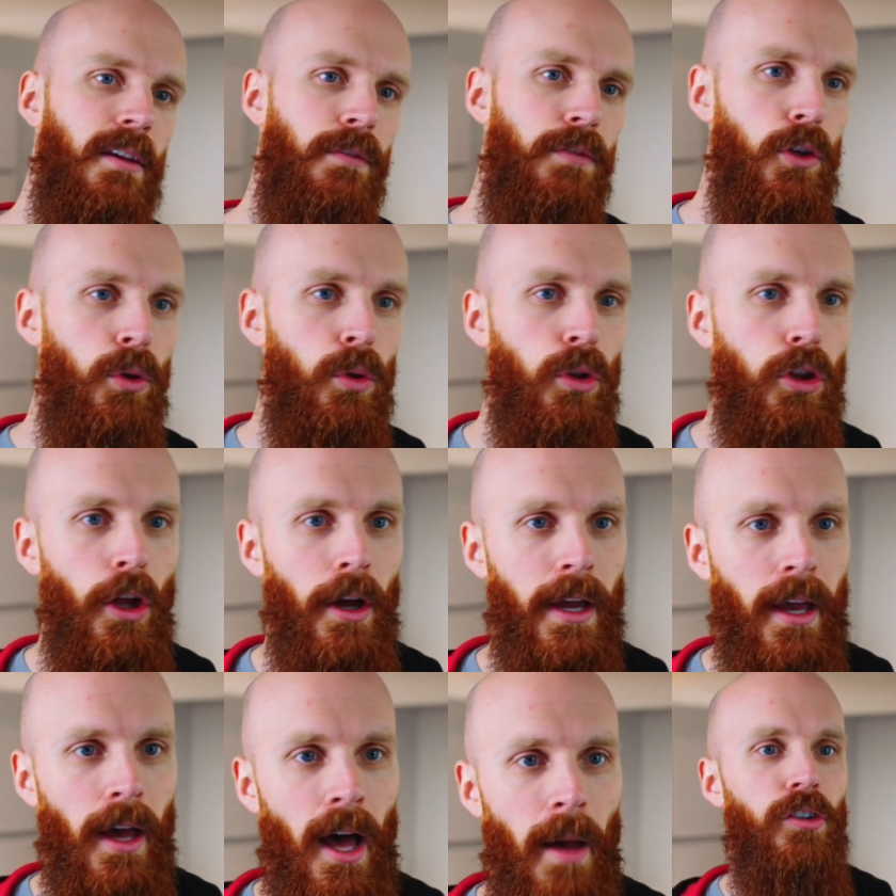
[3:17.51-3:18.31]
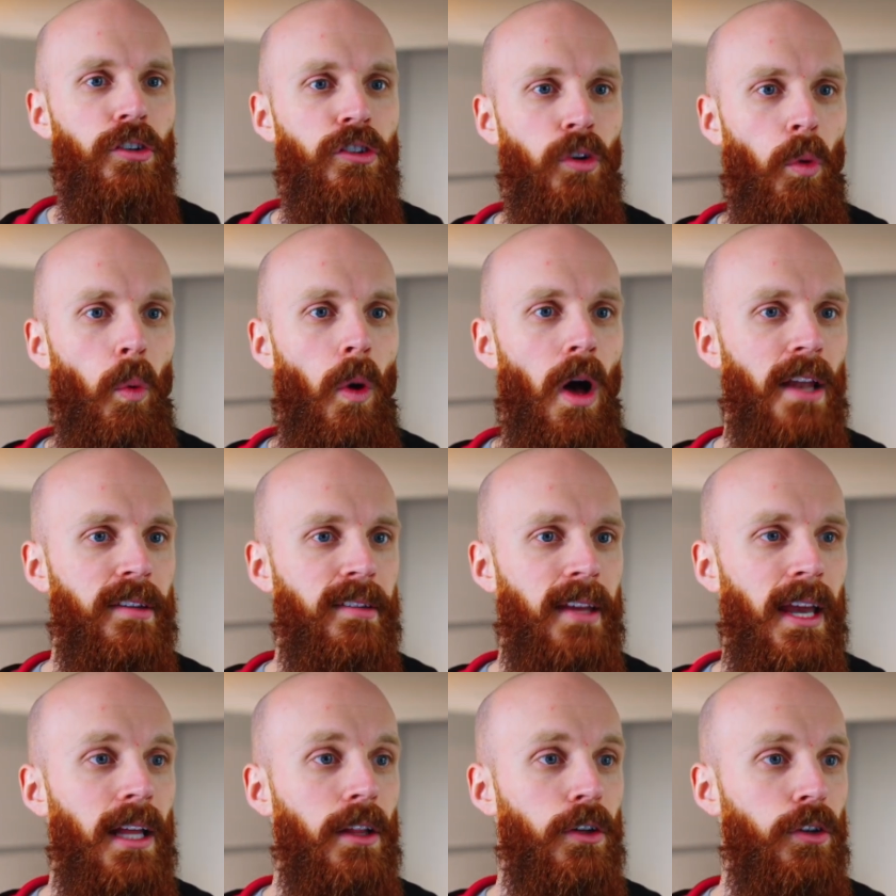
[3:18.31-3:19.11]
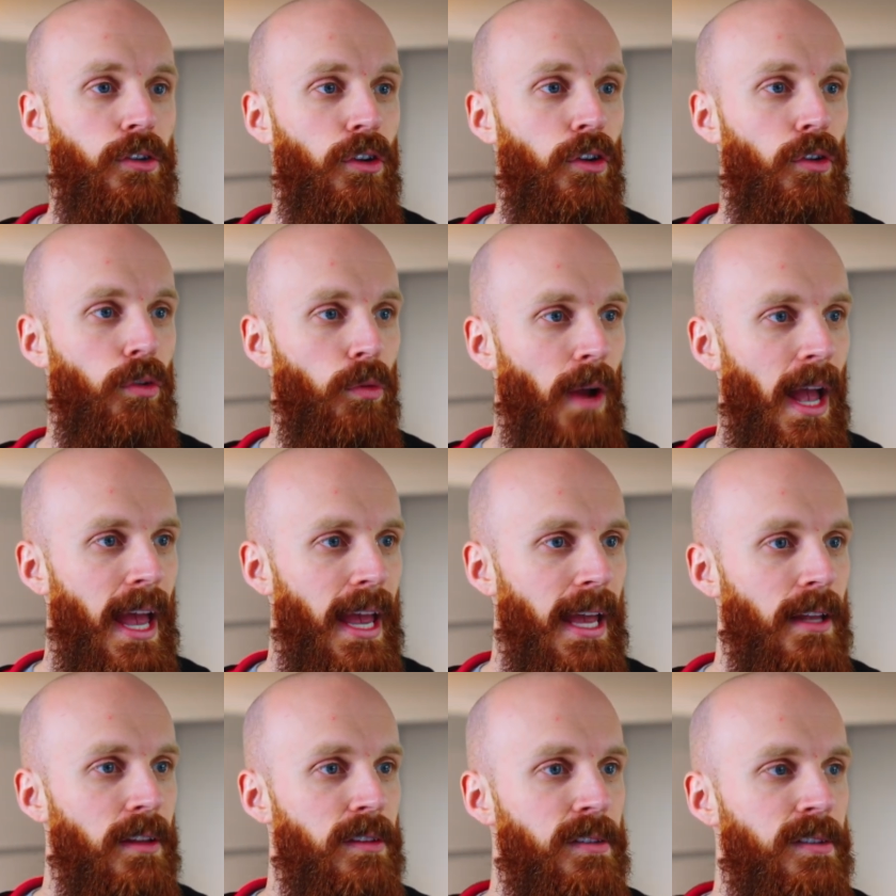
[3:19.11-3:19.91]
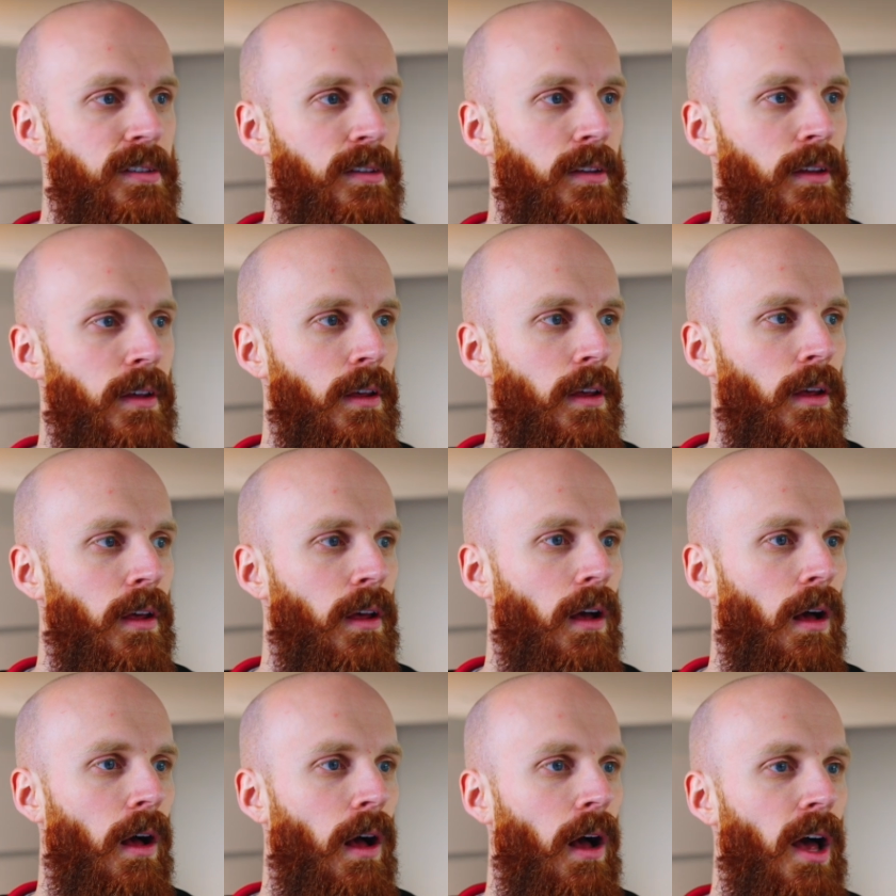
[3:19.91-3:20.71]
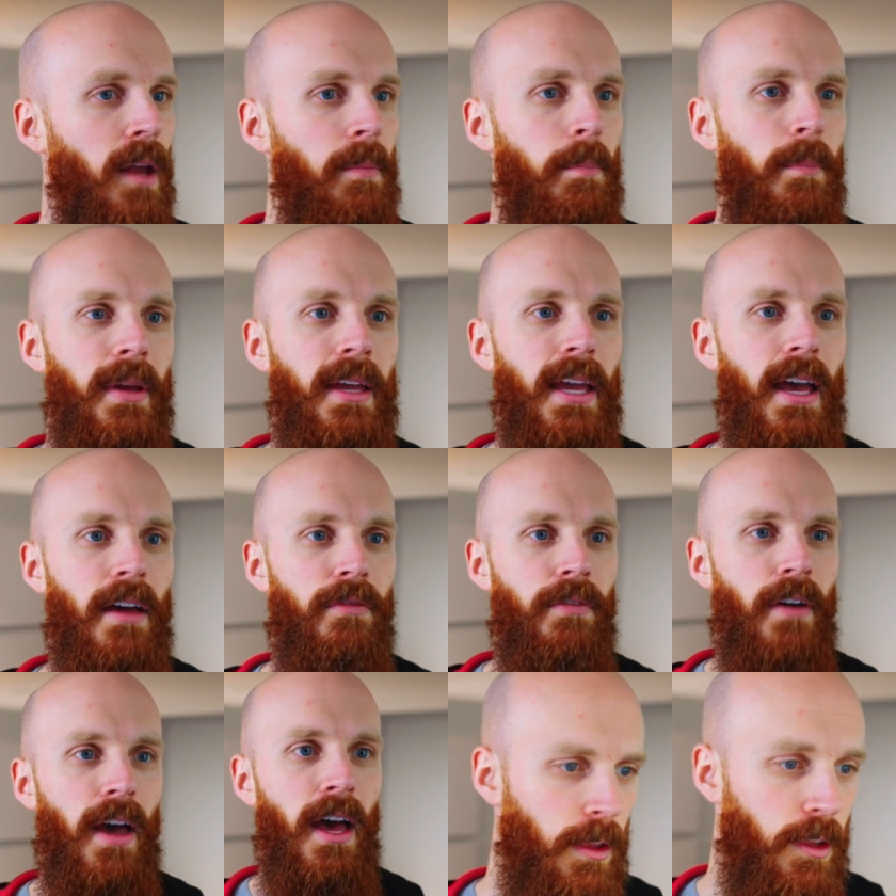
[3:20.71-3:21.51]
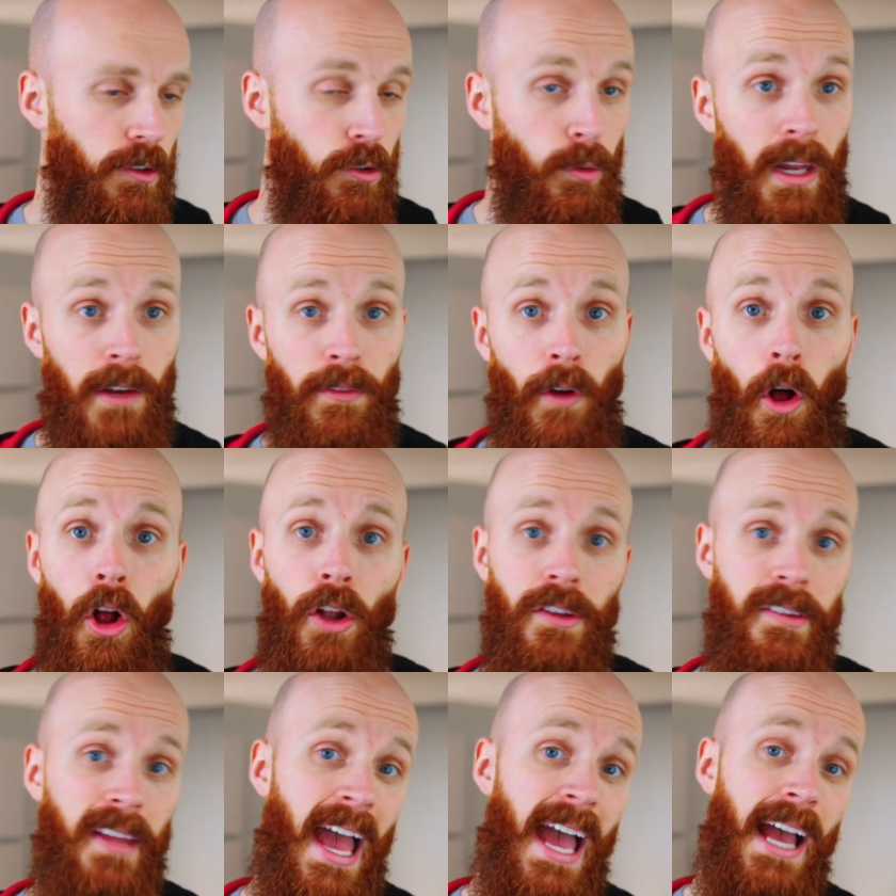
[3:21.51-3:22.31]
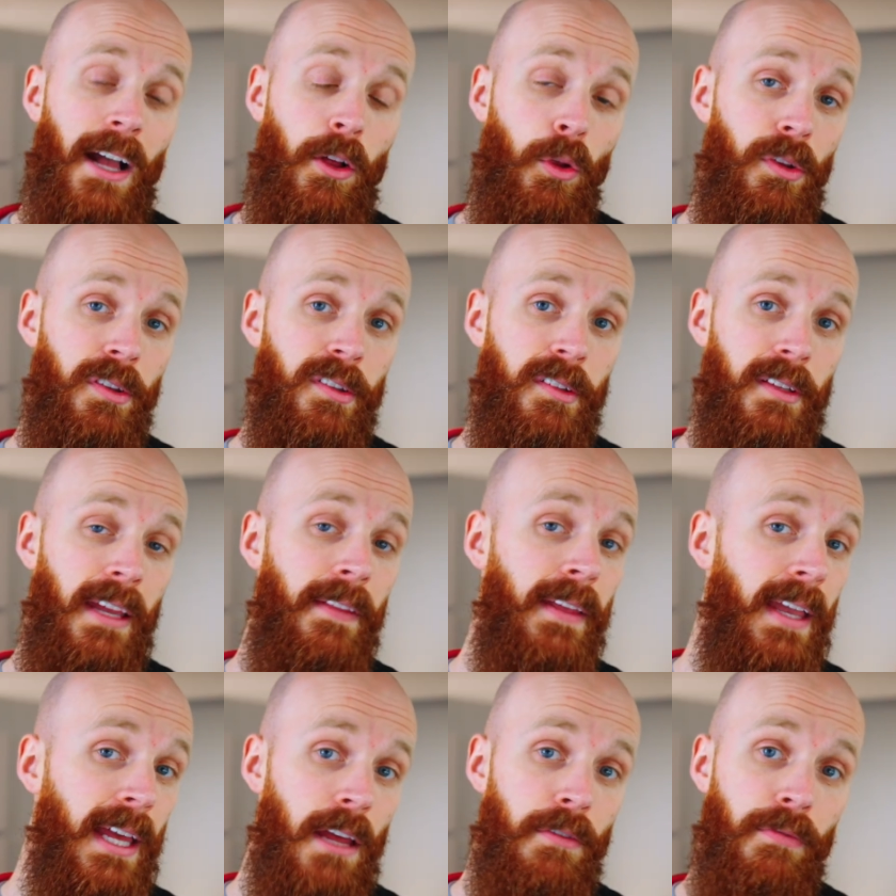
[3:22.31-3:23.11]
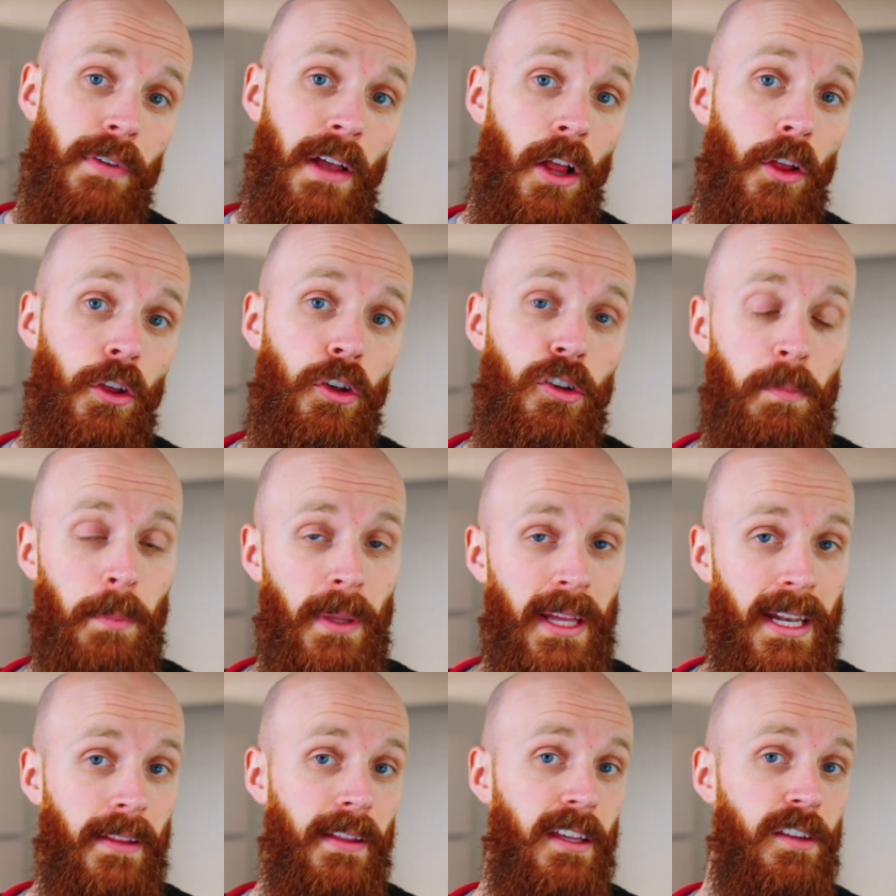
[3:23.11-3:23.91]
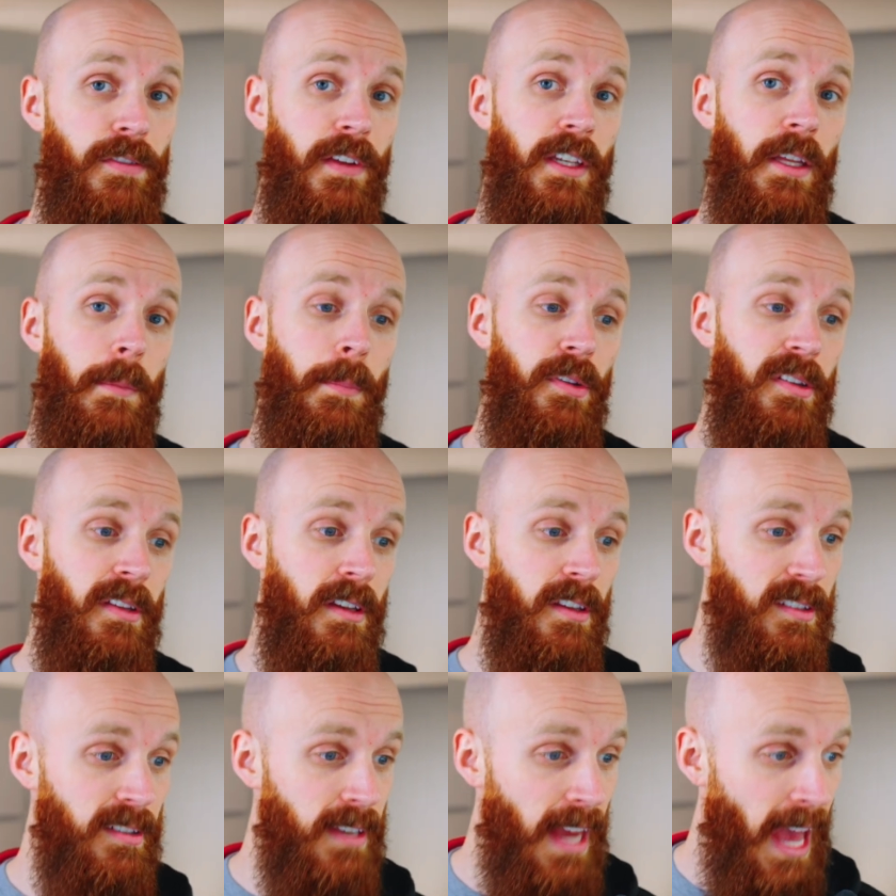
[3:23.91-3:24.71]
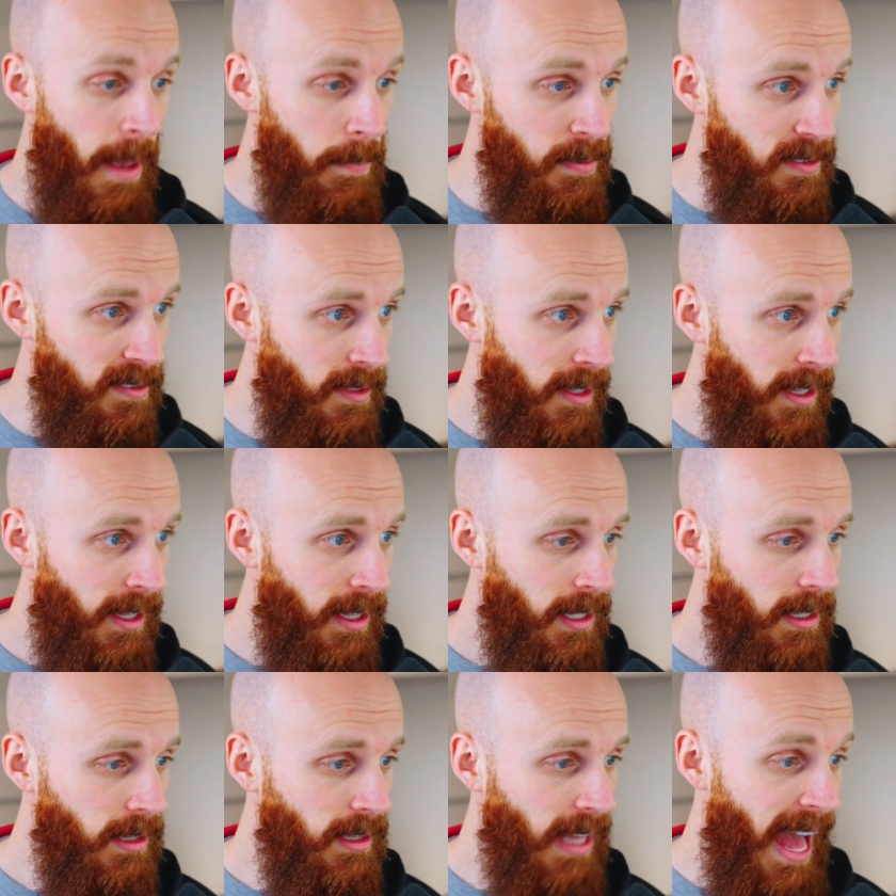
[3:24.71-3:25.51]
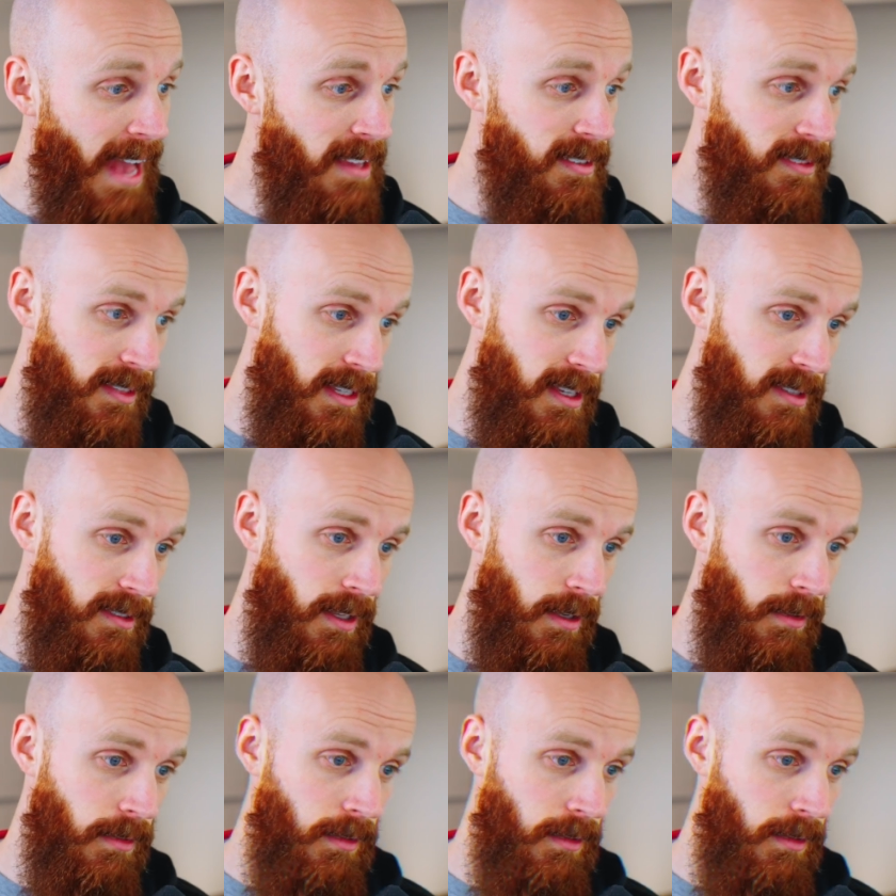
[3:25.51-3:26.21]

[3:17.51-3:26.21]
If you look up Jawaan Taylor's grades on PFF, so out of all tackles in the NFL who's played at least 50% of snaps last season,